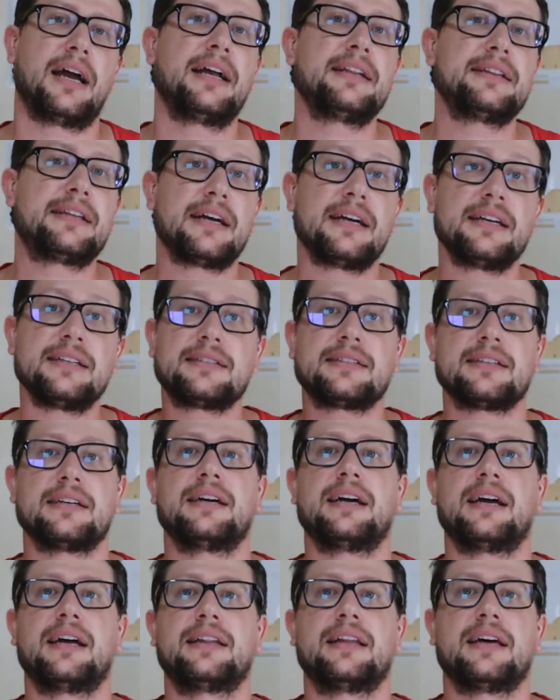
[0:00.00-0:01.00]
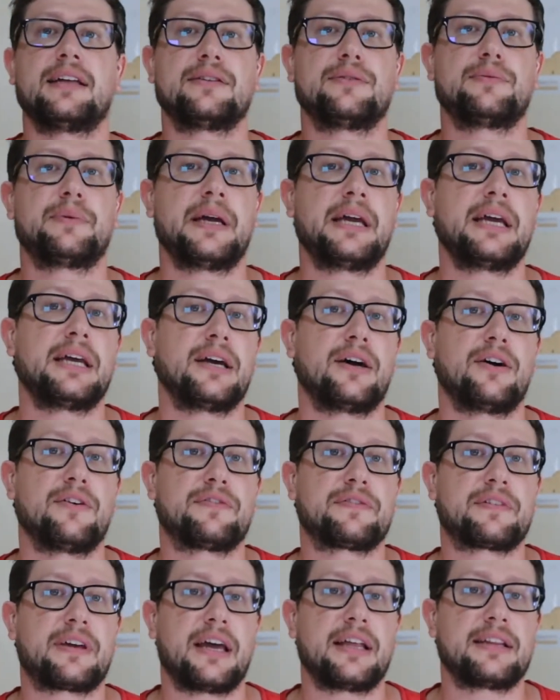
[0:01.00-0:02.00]
And there is another way
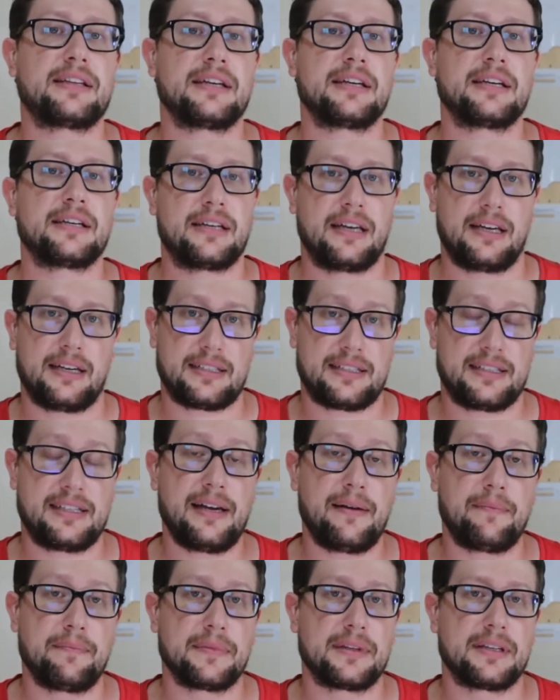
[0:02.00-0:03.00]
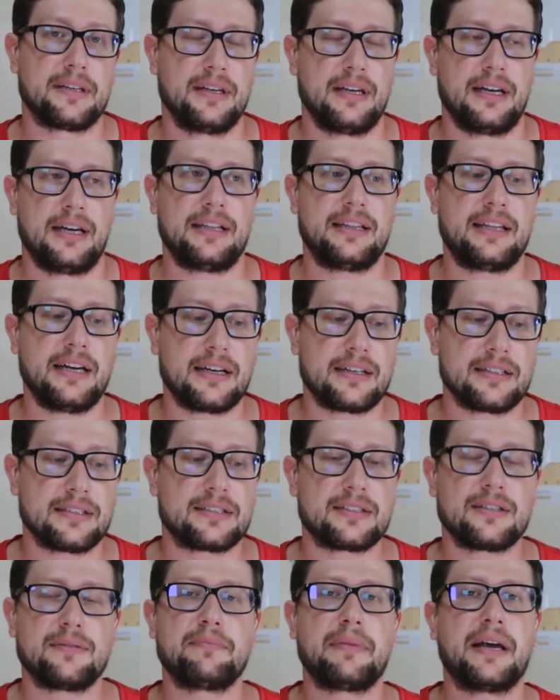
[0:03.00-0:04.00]
of getting exempt, and there are
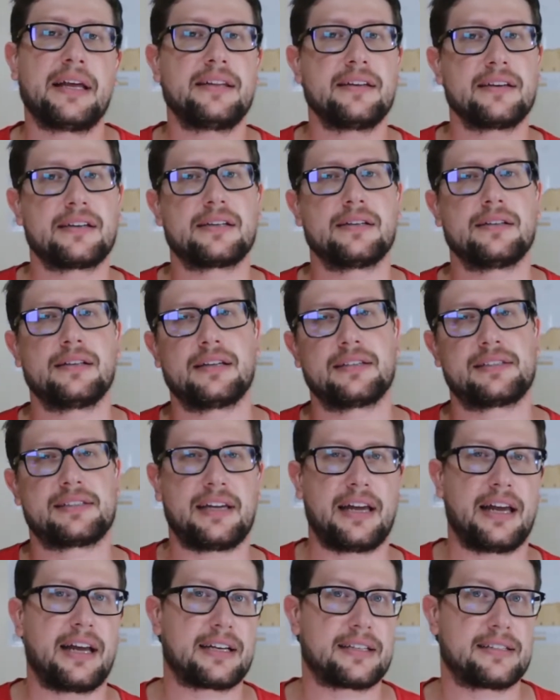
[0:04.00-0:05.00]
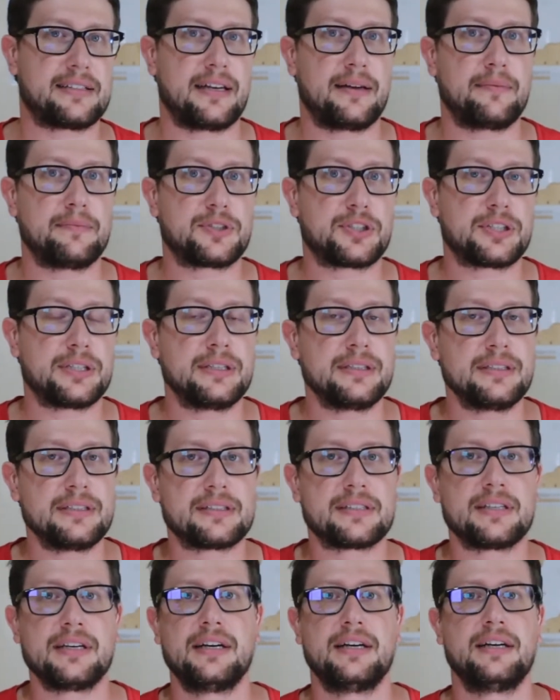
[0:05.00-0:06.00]
some medical
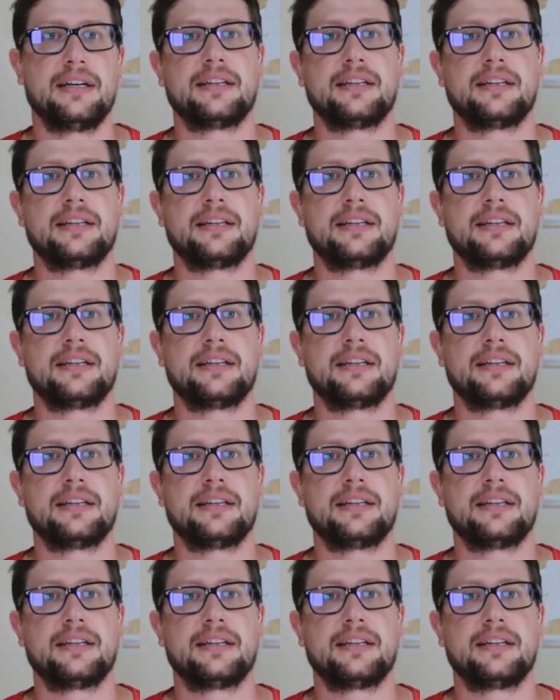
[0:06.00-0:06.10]
exemptions.